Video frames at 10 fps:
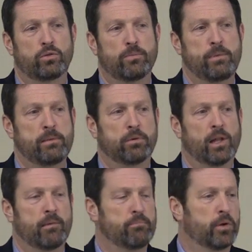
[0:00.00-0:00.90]
to people
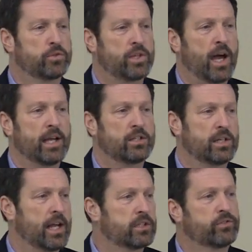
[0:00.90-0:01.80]
on both sides
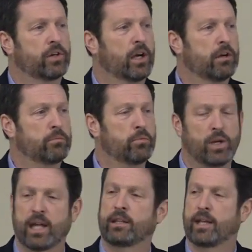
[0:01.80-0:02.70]
and ask for help, and
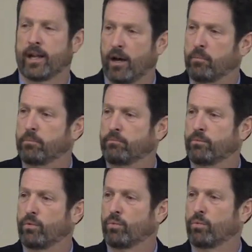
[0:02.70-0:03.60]
we get that help.
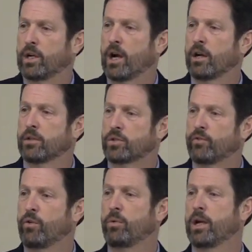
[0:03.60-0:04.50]
Regardless
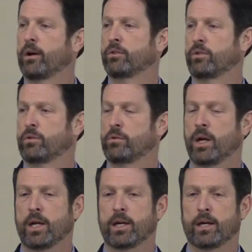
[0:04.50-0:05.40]
of who we go to,
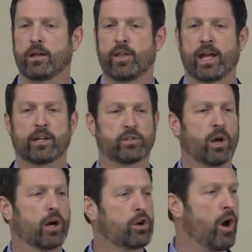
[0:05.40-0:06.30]
they answer
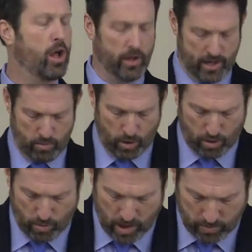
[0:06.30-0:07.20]
our call and they
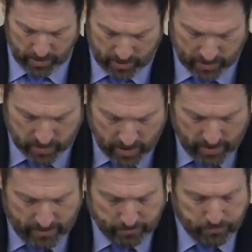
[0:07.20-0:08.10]
work well with us.
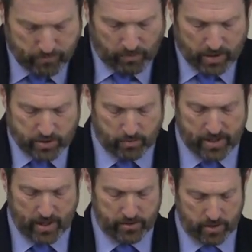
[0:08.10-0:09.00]
Some of
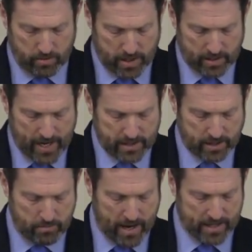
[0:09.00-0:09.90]
the other
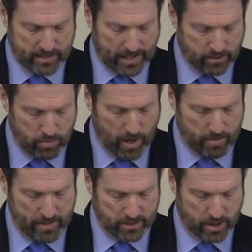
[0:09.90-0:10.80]
taxing bodies I do want
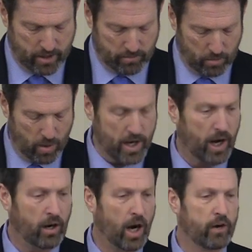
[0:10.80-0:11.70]
to mention, number one,
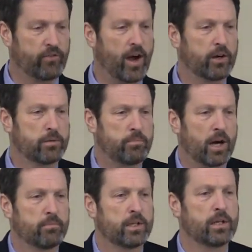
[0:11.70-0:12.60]
our fire
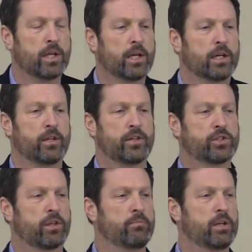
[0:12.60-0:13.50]
department.
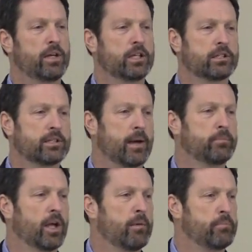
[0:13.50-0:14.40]
This community
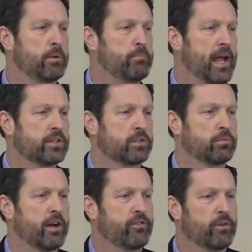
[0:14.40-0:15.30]
stepped up and passed a
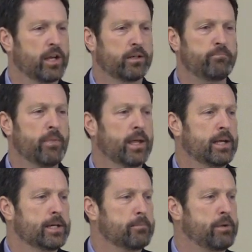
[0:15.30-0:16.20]
referendum.
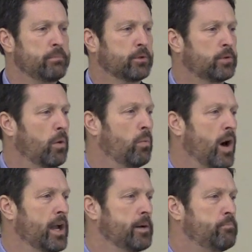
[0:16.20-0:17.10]
People don't
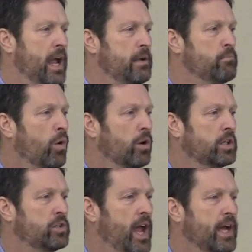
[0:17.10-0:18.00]
want to pay more
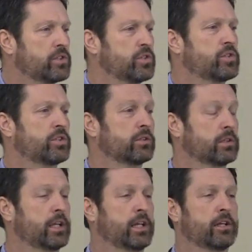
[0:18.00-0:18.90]
in taxes.
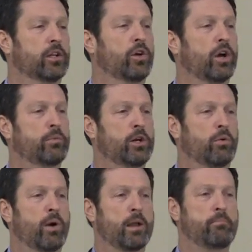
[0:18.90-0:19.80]
Certainly in Illinois, we
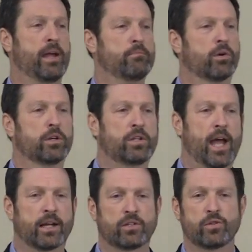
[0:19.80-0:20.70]
don't want to pay more in
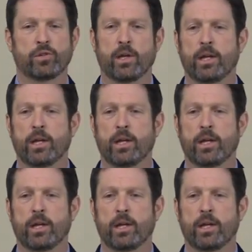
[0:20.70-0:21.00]
taxes,